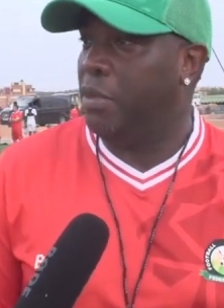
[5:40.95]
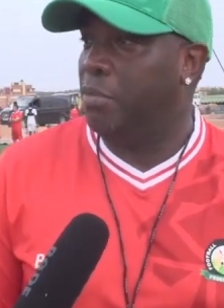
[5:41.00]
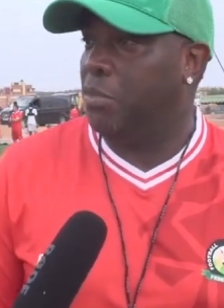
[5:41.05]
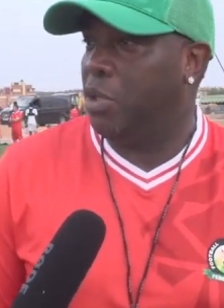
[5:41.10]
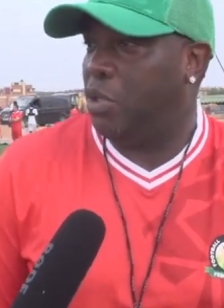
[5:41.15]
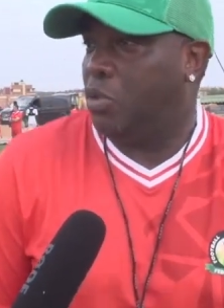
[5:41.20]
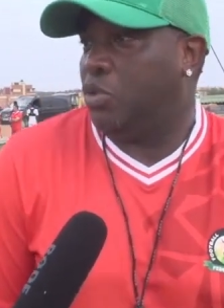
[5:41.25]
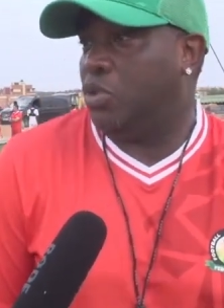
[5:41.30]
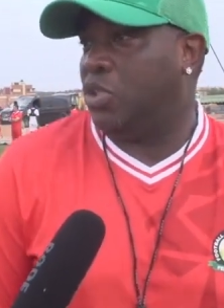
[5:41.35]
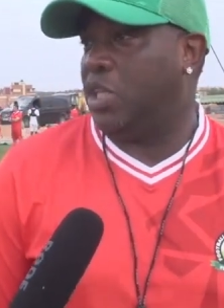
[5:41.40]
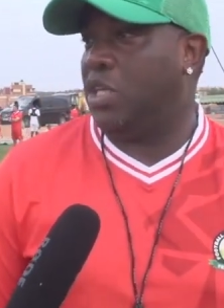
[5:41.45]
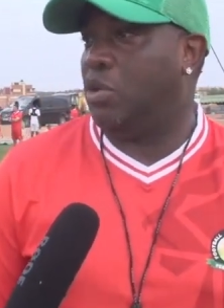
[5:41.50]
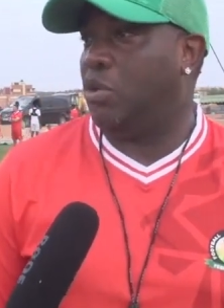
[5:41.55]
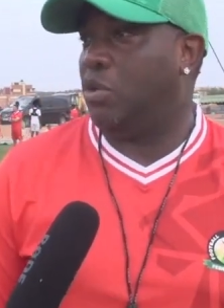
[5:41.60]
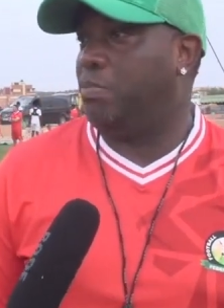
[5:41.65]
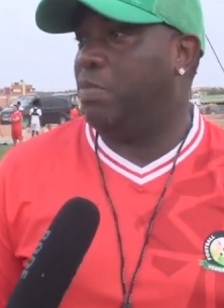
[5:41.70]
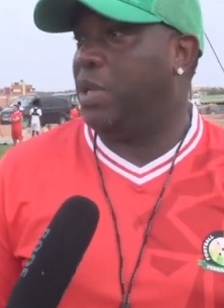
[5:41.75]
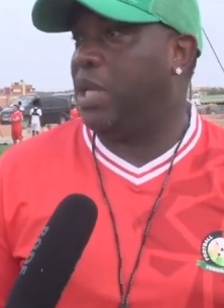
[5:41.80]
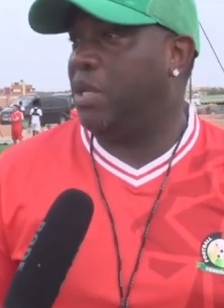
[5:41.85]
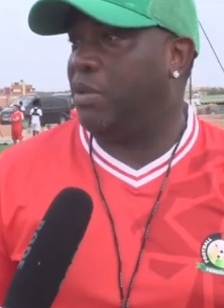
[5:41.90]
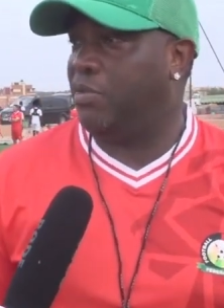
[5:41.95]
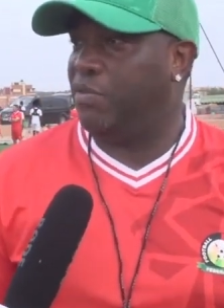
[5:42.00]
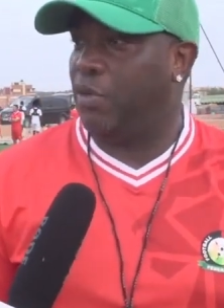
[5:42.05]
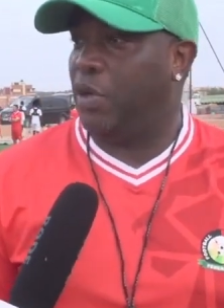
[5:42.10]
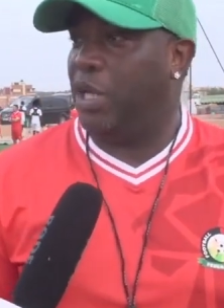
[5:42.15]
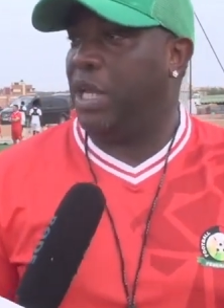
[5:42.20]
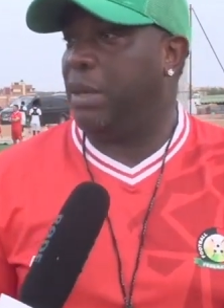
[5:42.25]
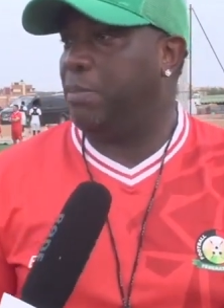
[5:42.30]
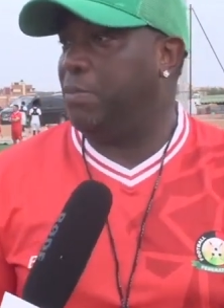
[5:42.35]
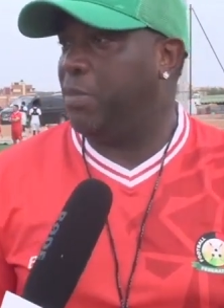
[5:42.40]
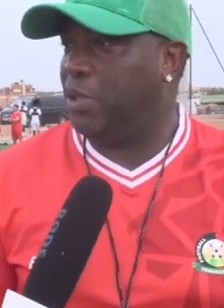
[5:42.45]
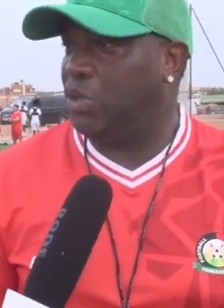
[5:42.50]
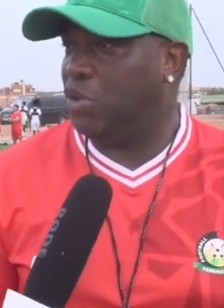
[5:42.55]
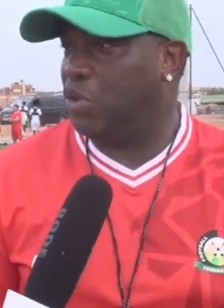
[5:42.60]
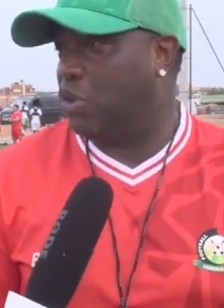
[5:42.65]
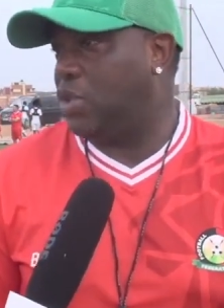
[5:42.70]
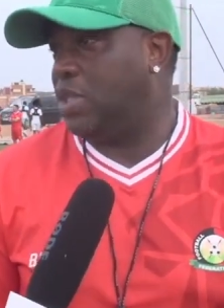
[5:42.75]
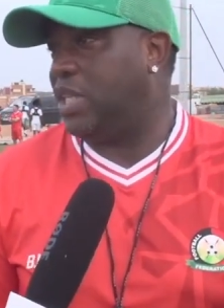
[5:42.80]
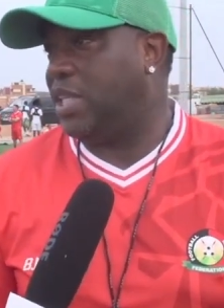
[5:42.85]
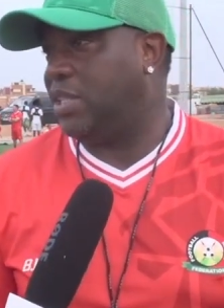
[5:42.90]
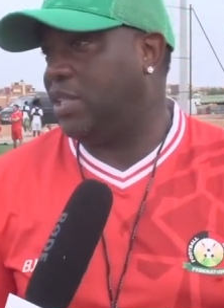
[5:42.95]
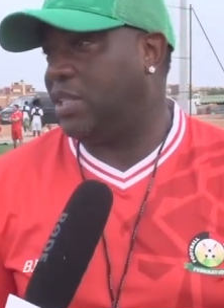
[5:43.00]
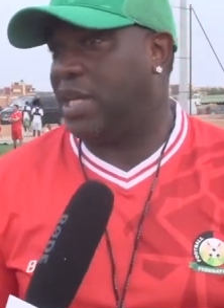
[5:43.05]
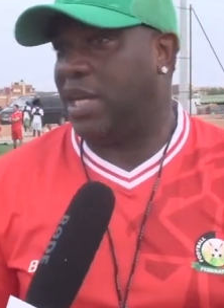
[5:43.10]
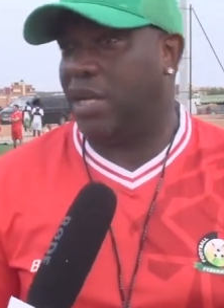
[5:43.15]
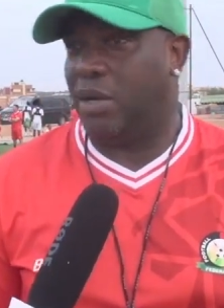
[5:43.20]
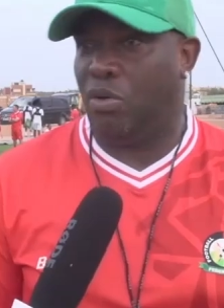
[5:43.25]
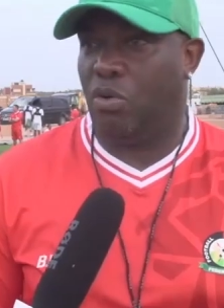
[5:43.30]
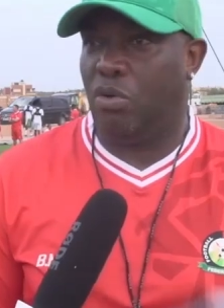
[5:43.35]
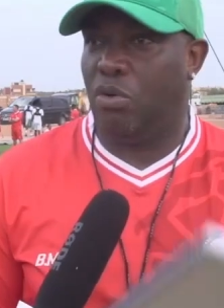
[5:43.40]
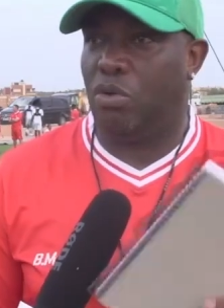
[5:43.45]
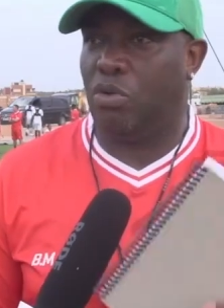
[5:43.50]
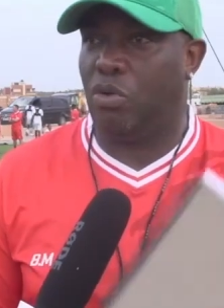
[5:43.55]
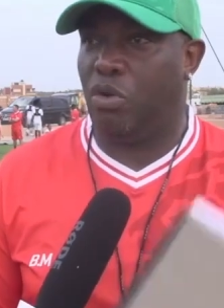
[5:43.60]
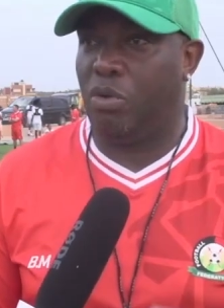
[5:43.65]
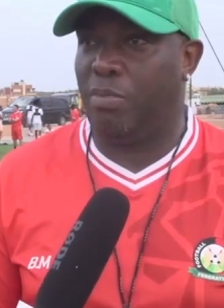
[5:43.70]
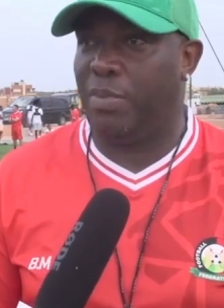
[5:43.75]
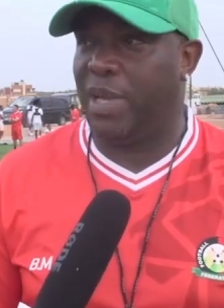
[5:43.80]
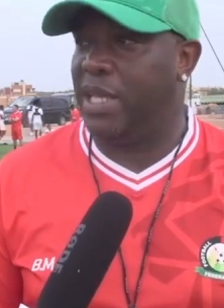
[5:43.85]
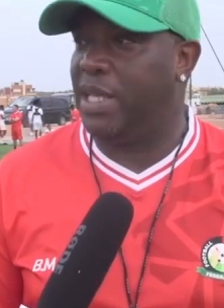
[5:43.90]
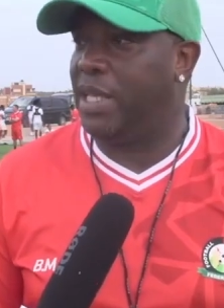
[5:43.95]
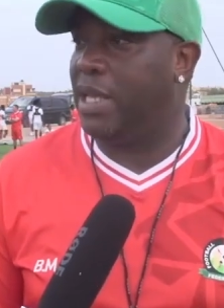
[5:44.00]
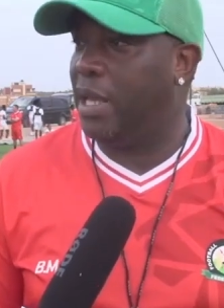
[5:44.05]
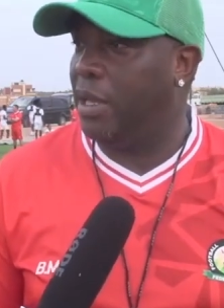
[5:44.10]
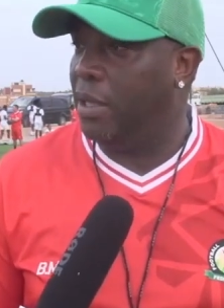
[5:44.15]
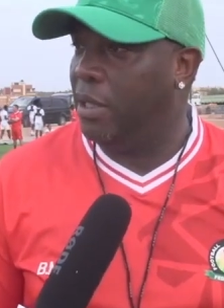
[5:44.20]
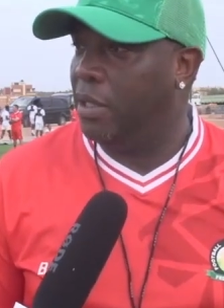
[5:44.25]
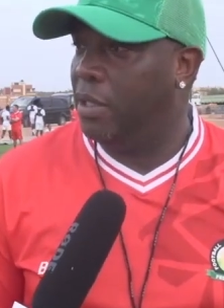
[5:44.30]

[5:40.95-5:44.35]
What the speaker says: because they're not playing for Leopards or Tusker or Gor Mahia.